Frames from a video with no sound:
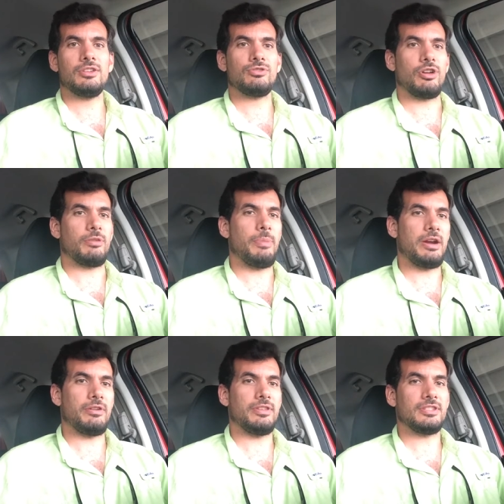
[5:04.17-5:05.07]
a strong
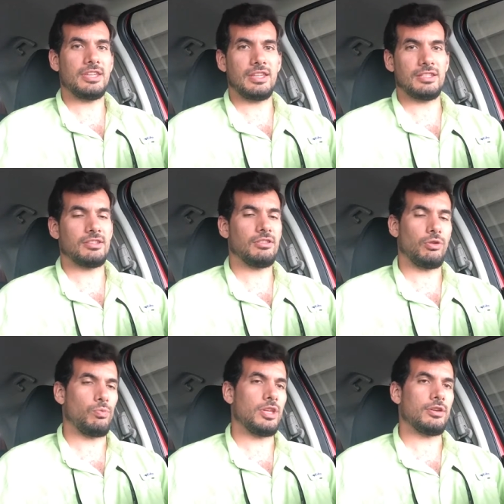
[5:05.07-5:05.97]
competitor, the scene gets a
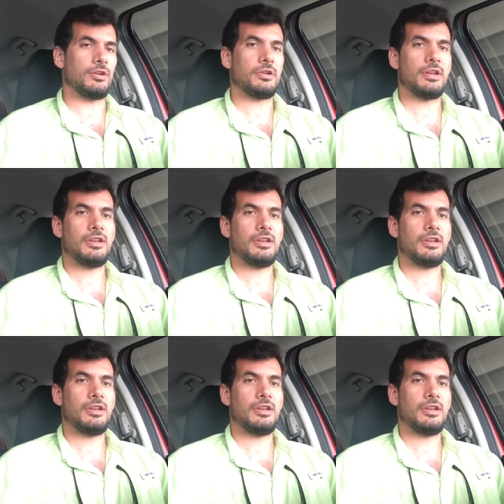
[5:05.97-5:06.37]
little weaker.